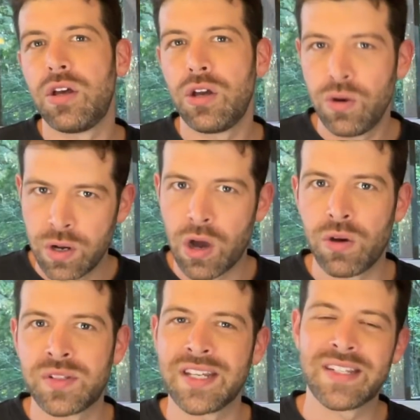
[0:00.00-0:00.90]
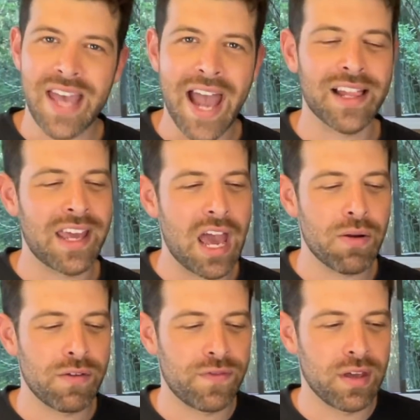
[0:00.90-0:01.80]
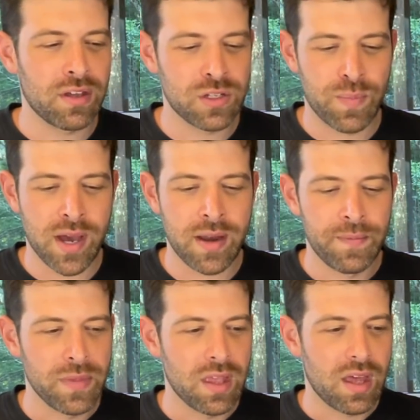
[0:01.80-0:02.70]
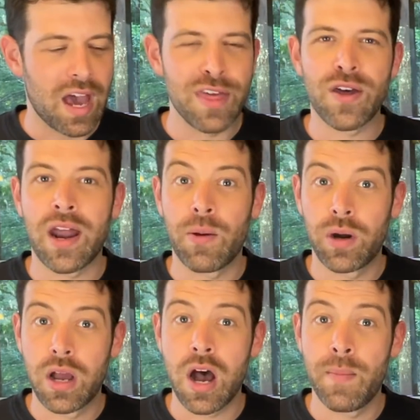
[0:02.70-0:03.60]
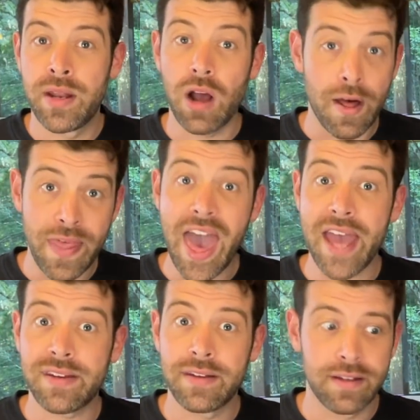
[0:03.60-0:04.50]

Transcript: Who knows exactly how he feels, but I thought I would comment on that.